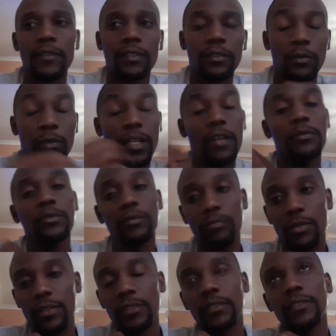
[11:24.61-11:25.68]
So when I was
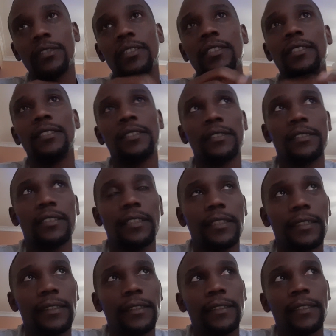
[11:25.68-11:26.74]
born,
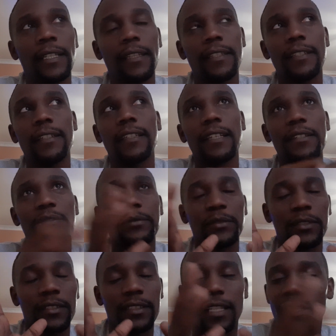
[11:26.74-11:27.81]
I think life
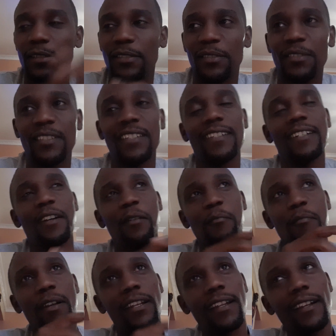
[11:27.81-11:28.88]
was, I don't know,
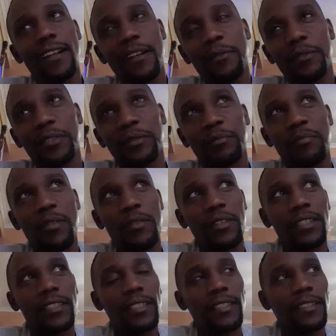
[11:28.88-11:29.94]
but I was
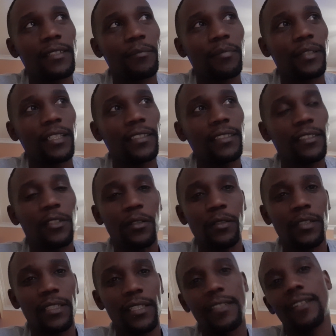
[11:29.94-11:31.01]
born in a place
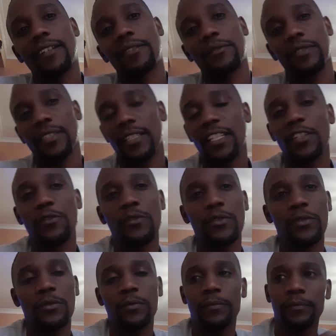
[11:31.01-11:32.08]
called Gitaro in Kikuyu.